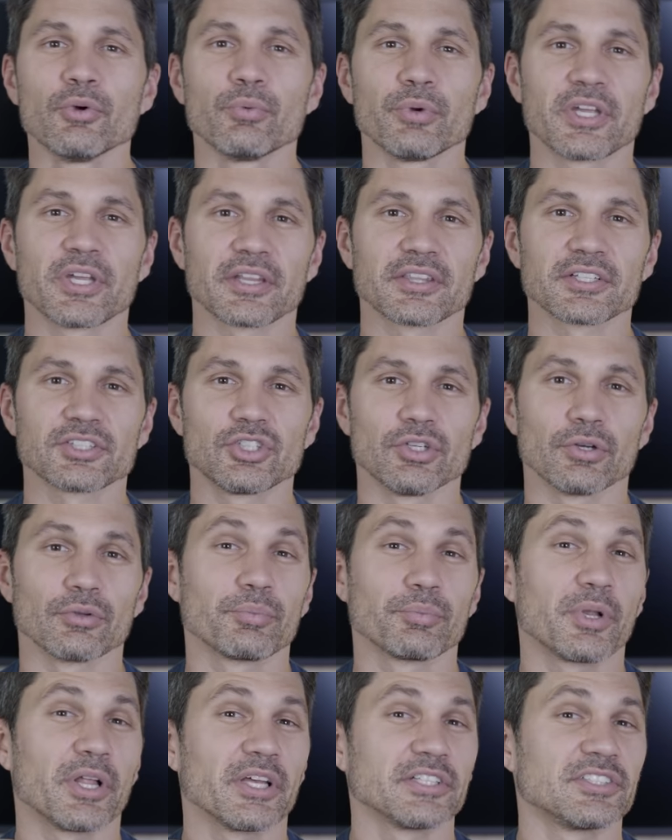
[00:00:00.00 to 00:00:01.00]
We got the
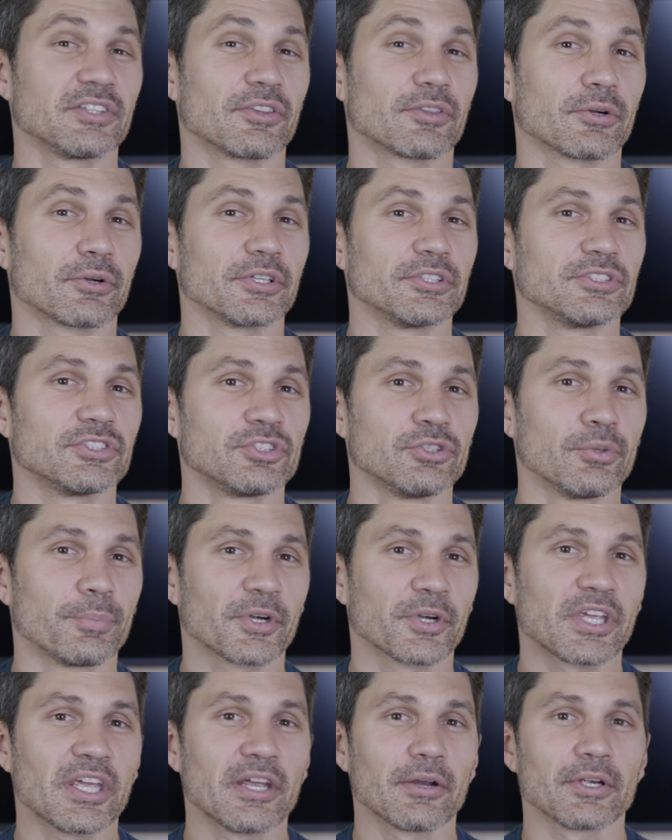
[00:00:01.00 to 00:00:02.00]
Shield Plus in 30
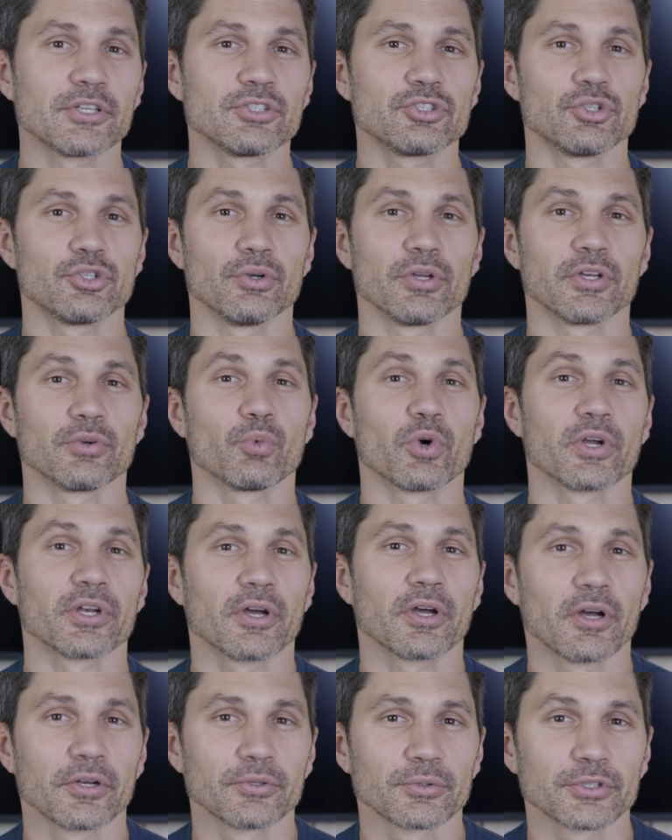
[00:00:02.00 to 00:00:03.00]
super carry shooting
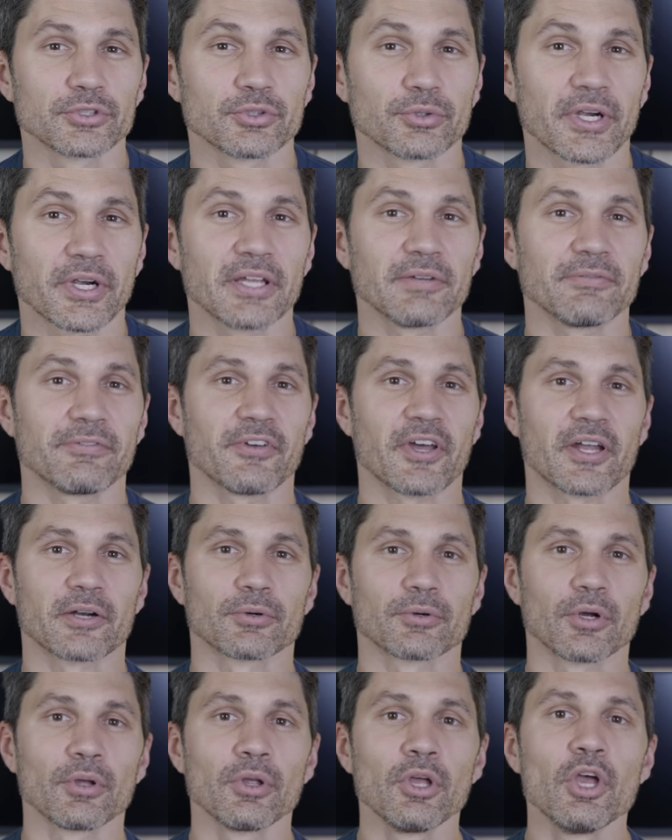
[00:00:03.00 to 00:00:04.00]
100 grain
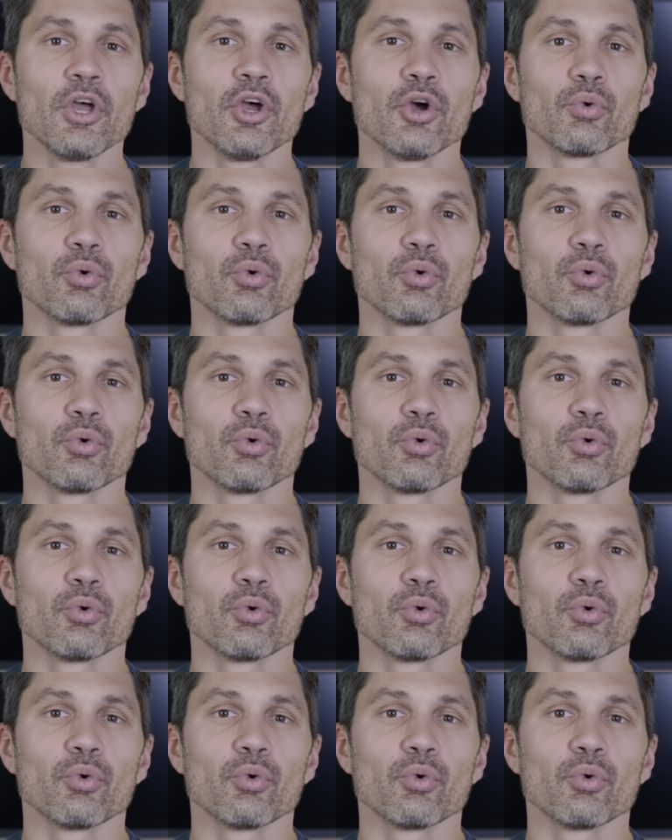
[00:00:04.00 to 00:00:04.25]
Federal.